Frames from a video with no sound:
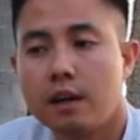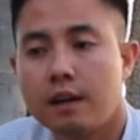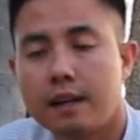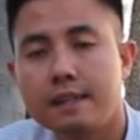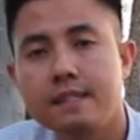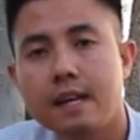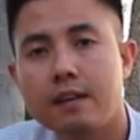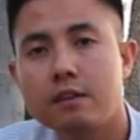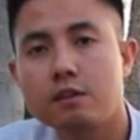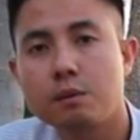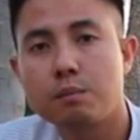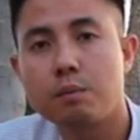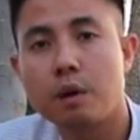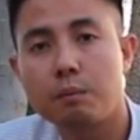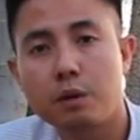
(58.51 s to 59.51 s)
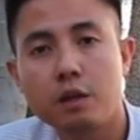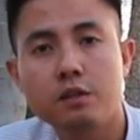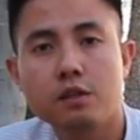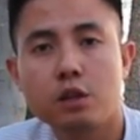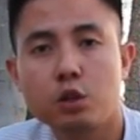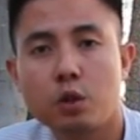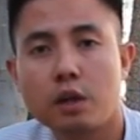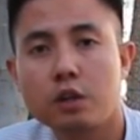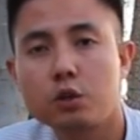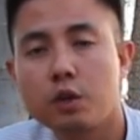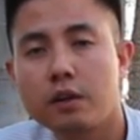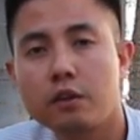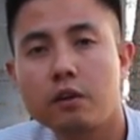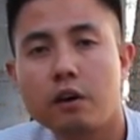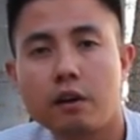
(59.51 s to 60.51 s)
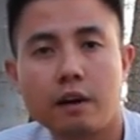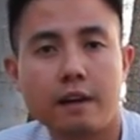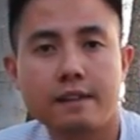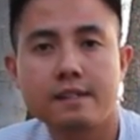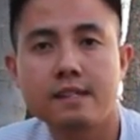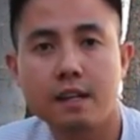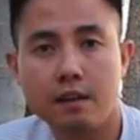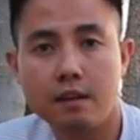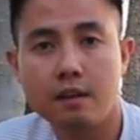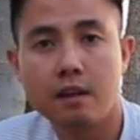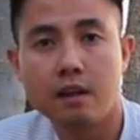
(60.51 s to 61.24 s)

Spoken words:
Let's say there's a person trying to train the dog how to sit,